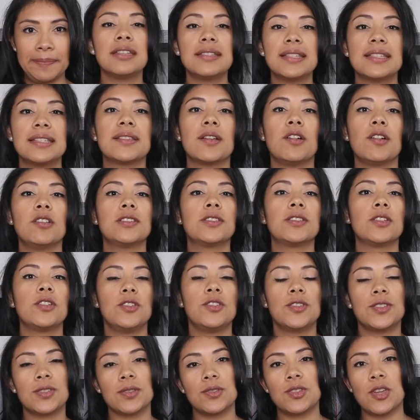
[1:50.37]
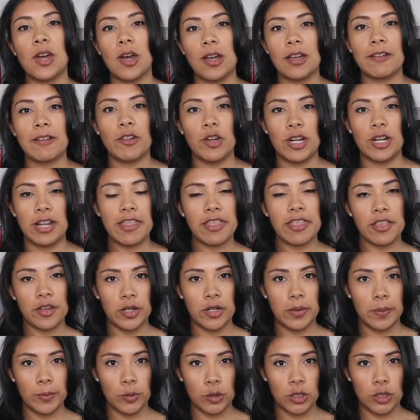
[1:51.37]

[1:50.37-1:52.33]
This is also used to talk about a third